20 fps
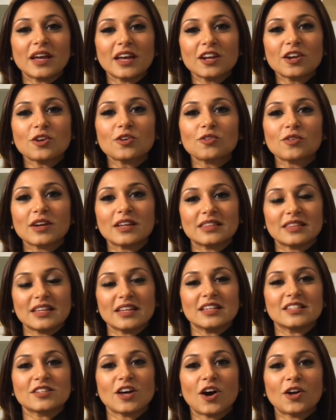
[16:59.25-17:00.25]
integrate
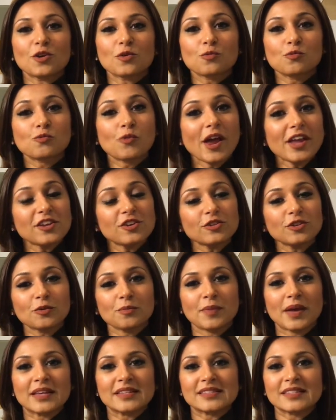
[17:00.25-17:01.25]
these on a regular
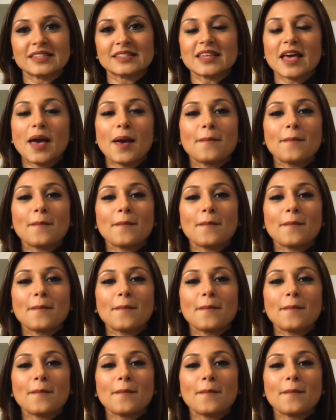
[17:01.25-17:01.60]
basis,